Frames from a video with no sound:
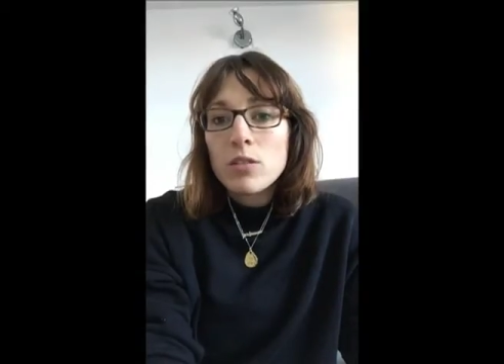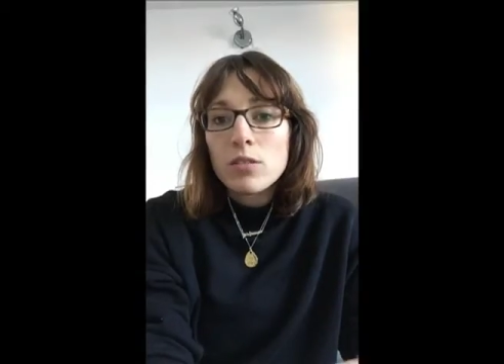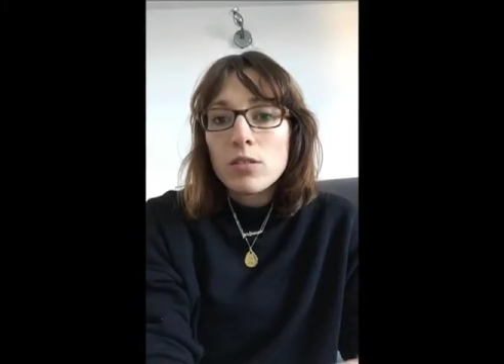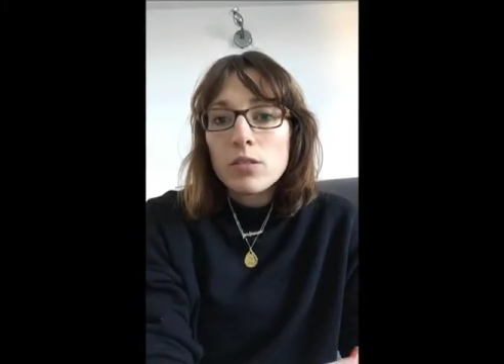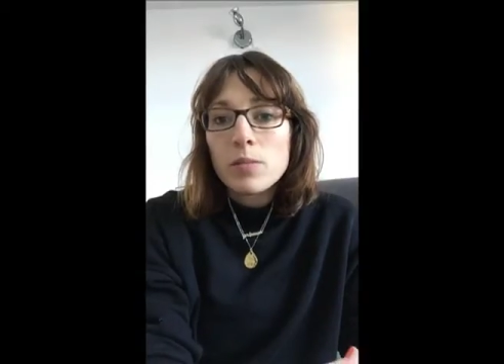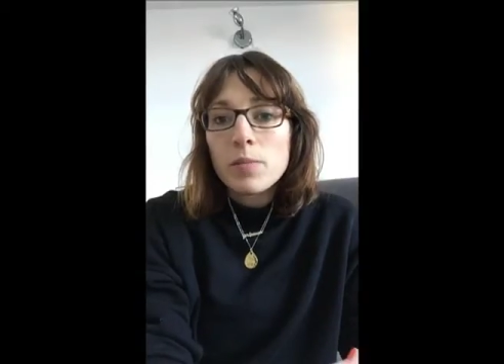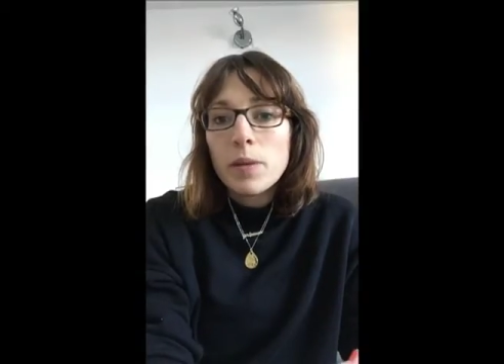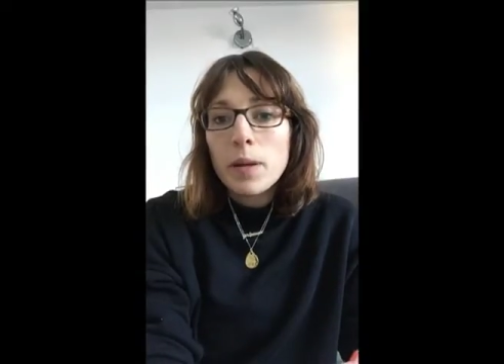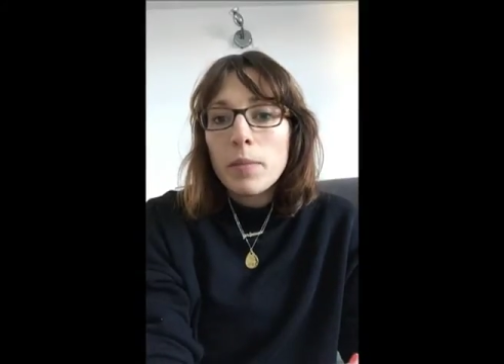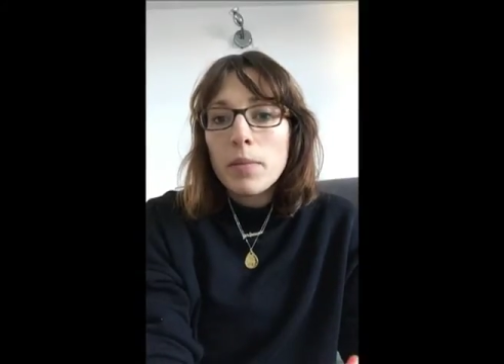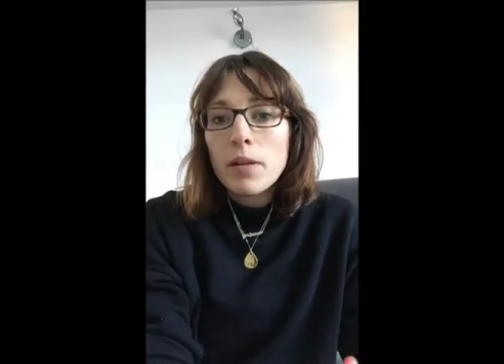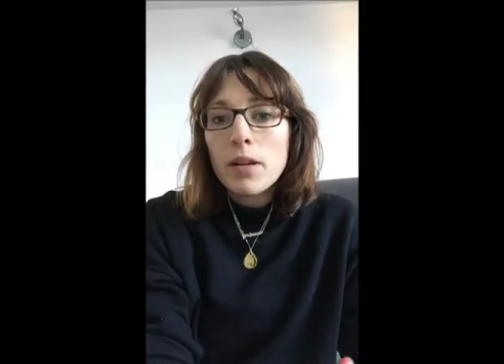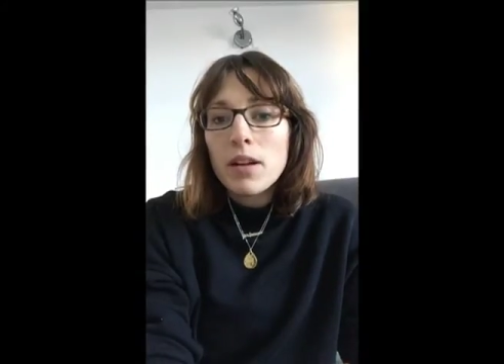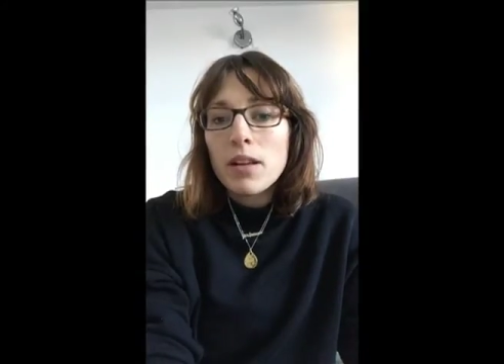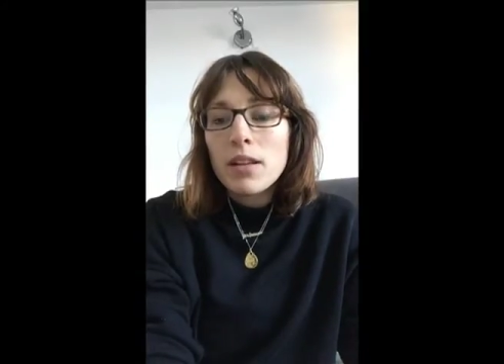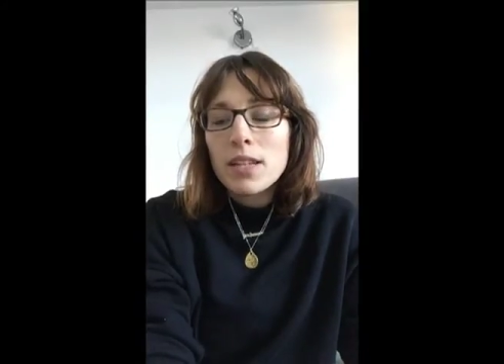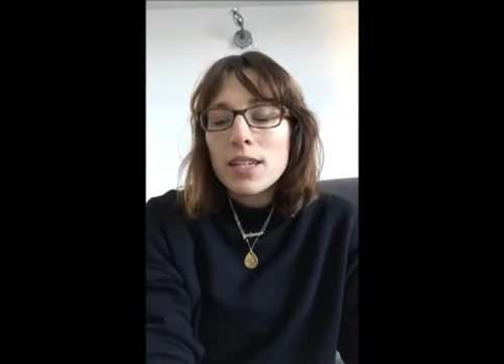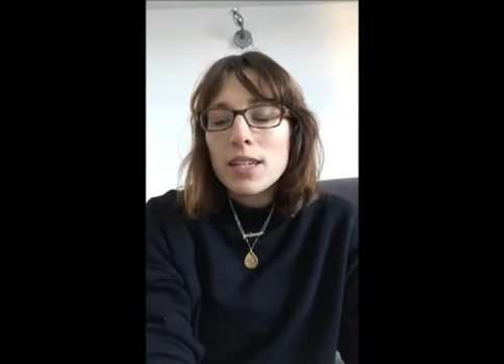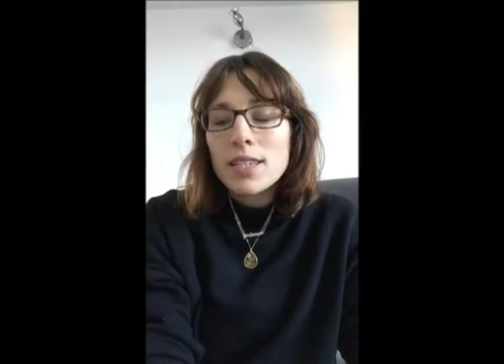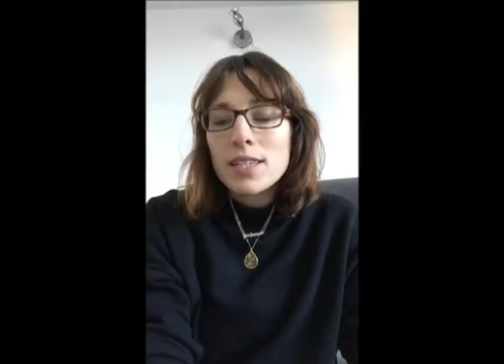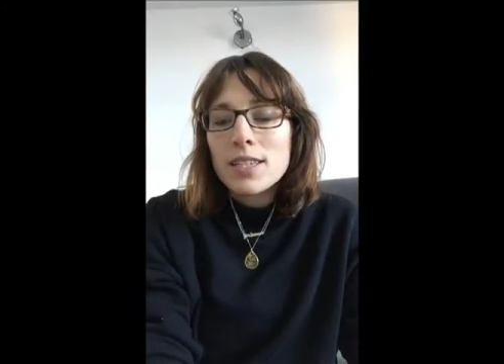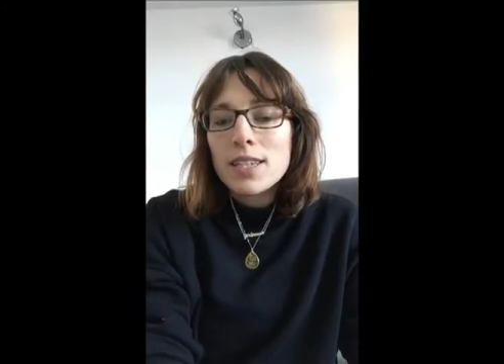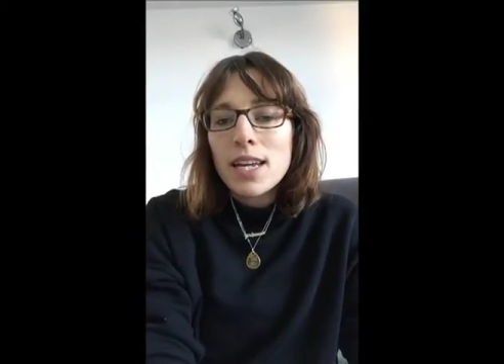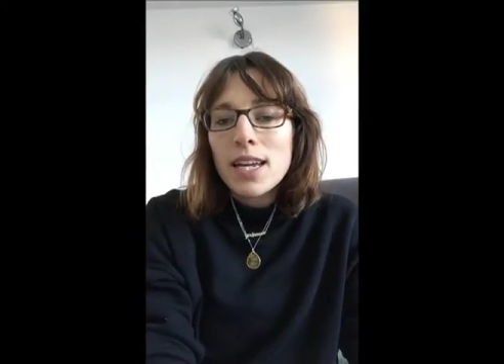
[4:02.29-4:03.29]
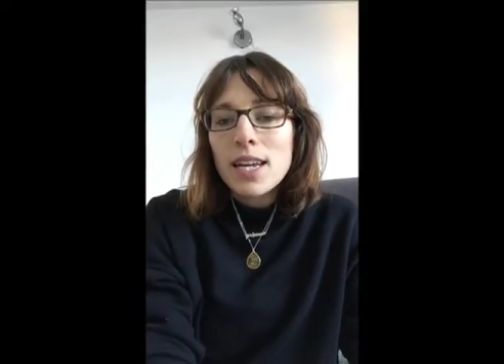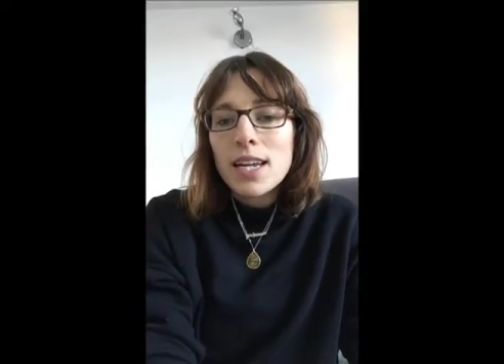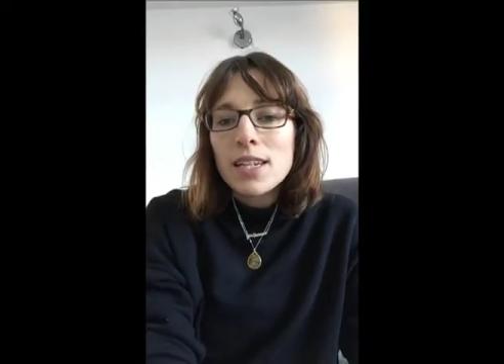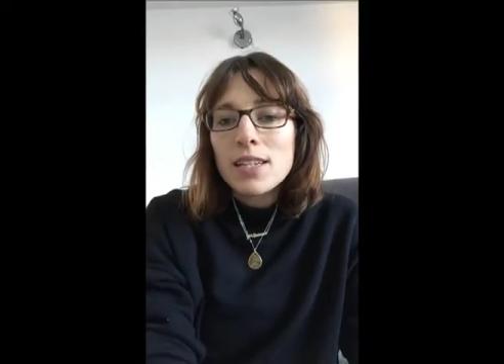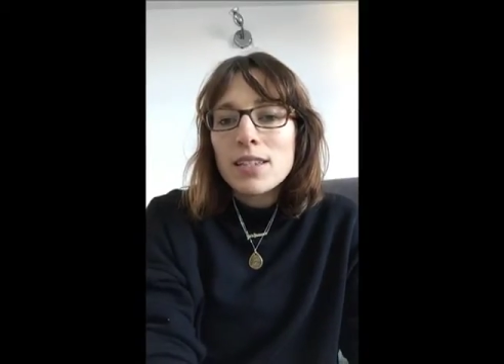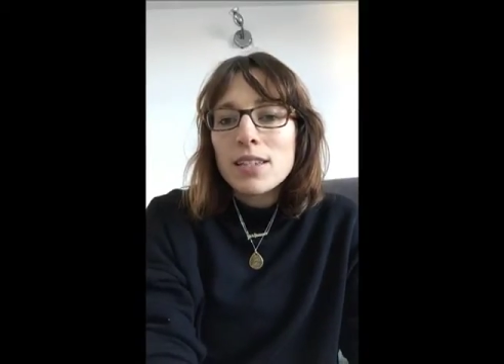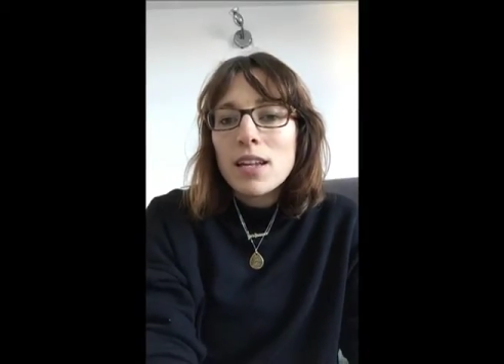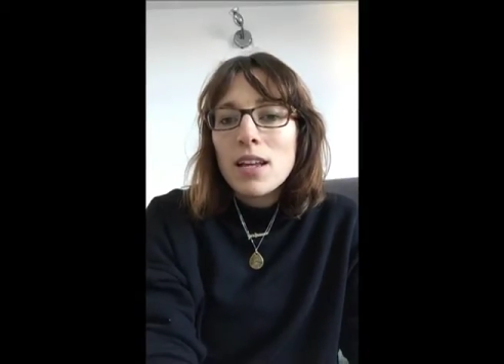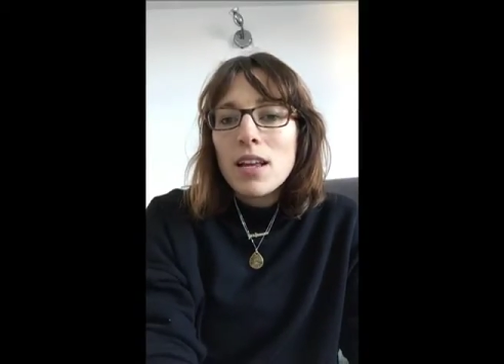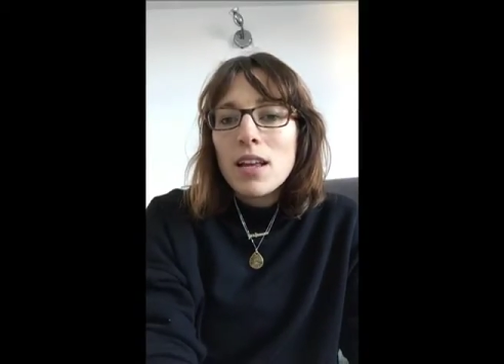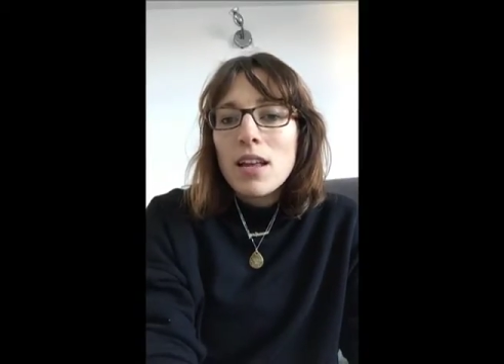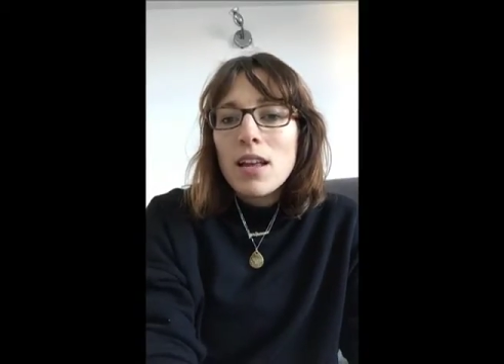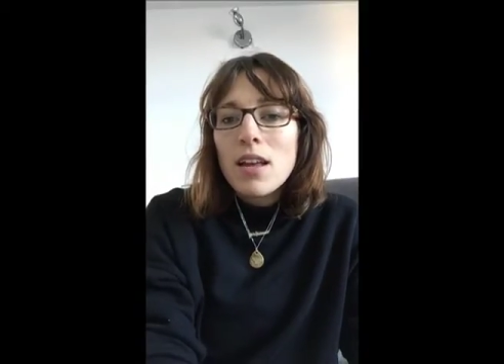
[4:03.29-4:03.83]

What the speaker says: lots of people are these days,